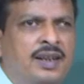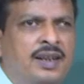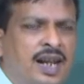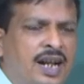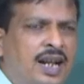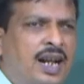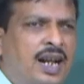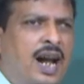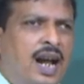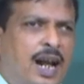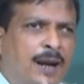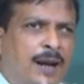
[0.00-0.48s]
Then
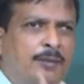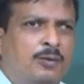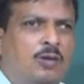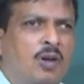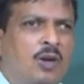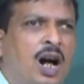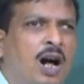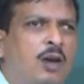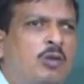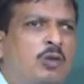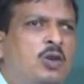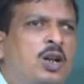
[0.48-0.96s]
I have to,
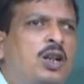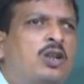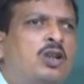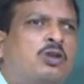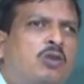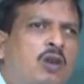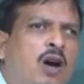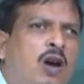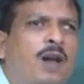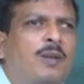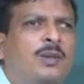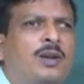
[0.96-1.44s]
how do I
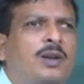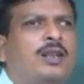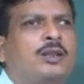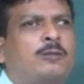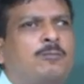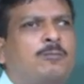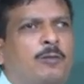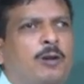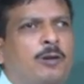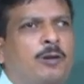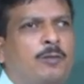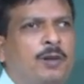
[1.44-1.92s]
solve this
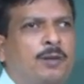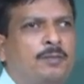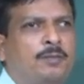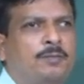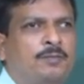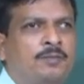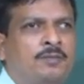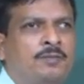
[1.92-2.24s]
problem?